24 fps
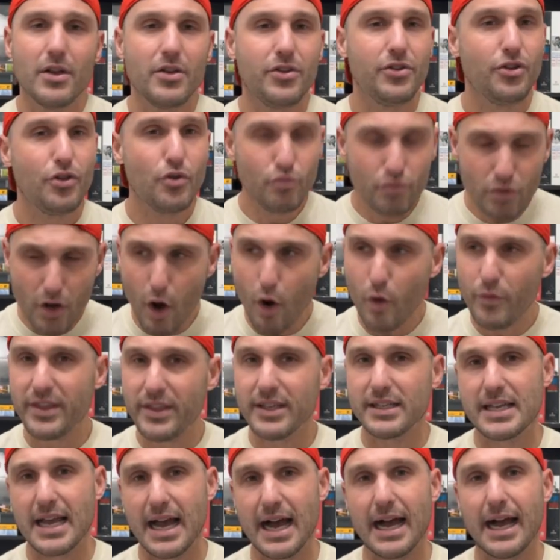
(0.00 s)
You know
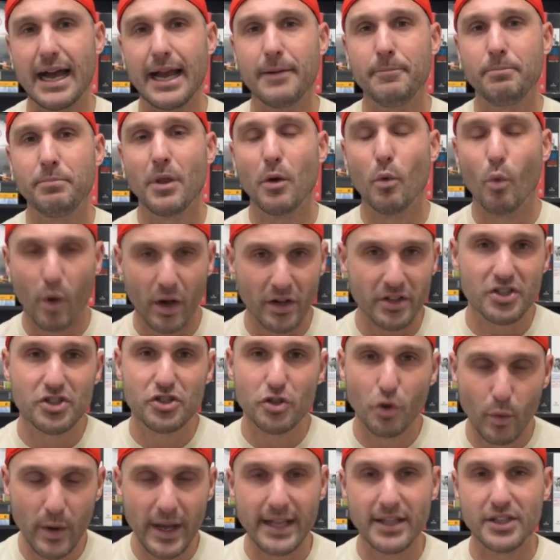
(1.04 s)
this guy wants to
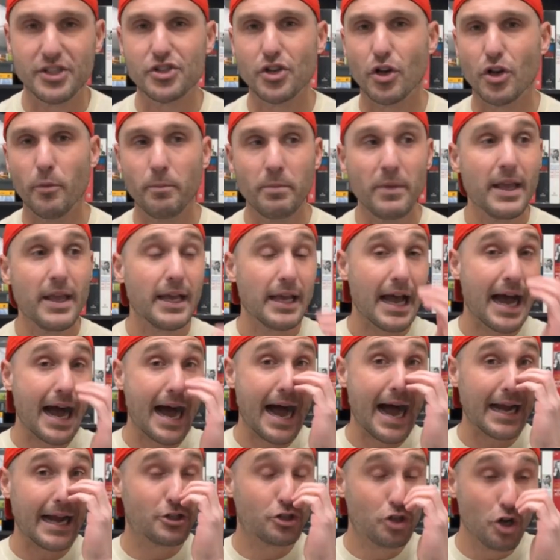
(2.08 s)
win. So
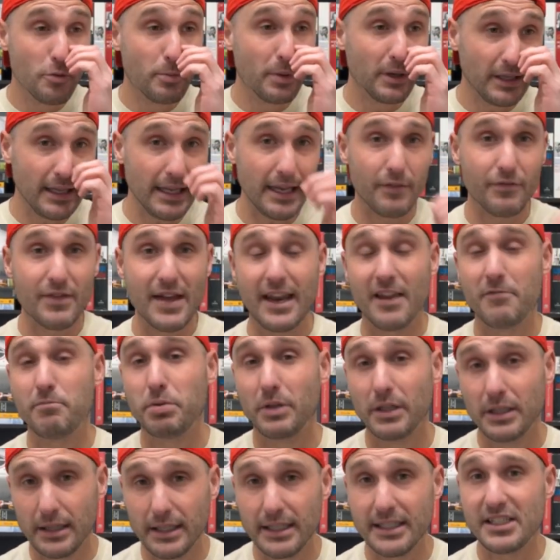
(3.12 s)
I do believe that if
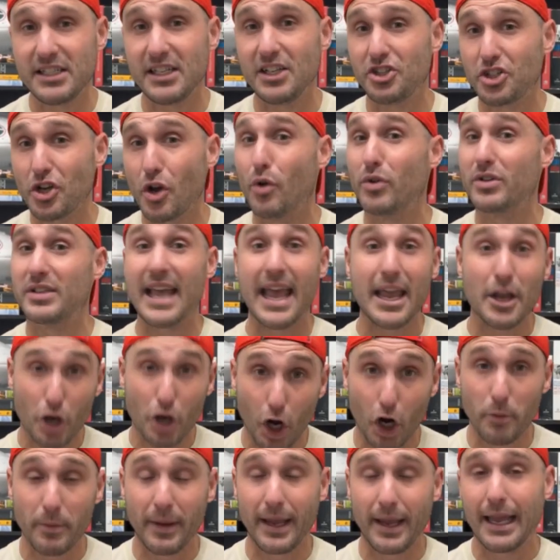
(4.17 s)
Puglisi shows, hey,
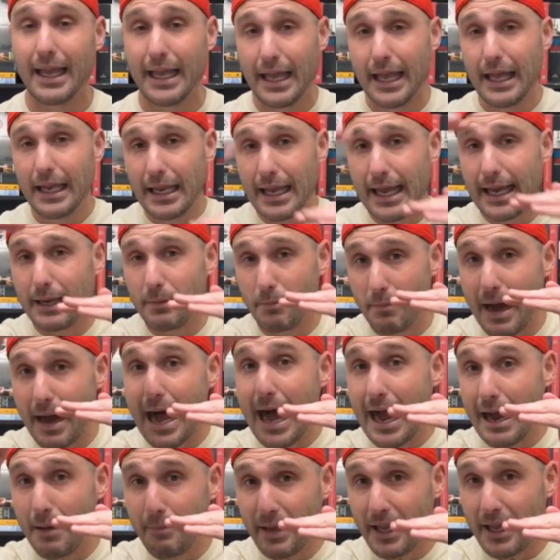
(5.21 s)
Kirby, like
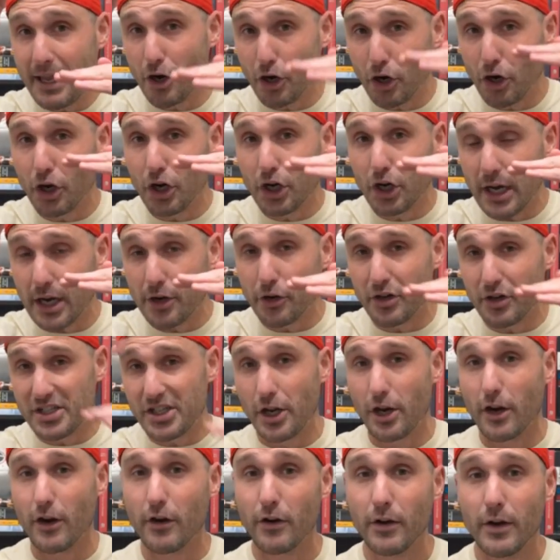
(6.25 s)
I'm here, Gunner's
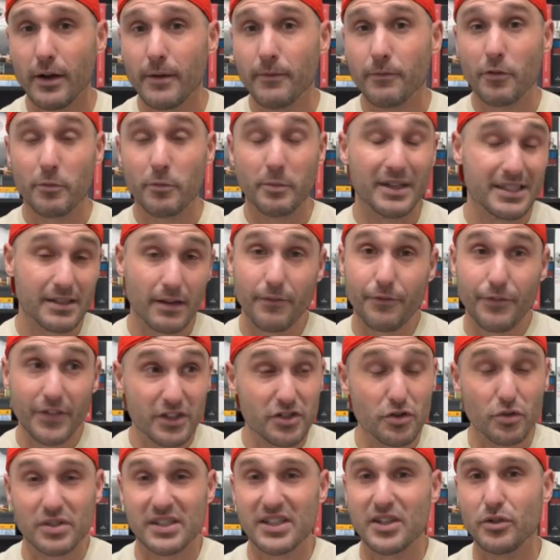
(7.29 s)
here, from a
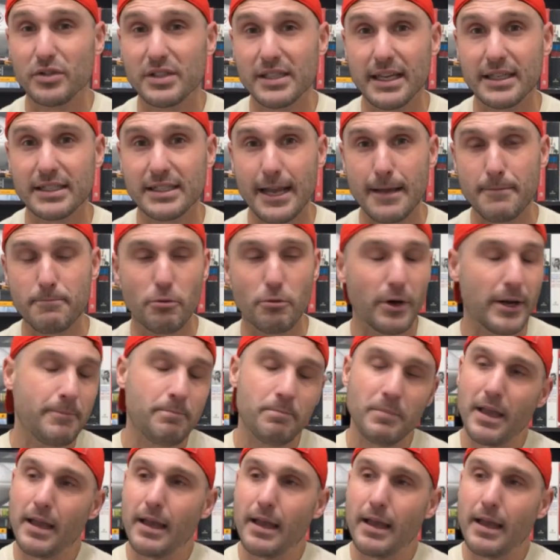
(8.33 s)
physical skill set standpoint,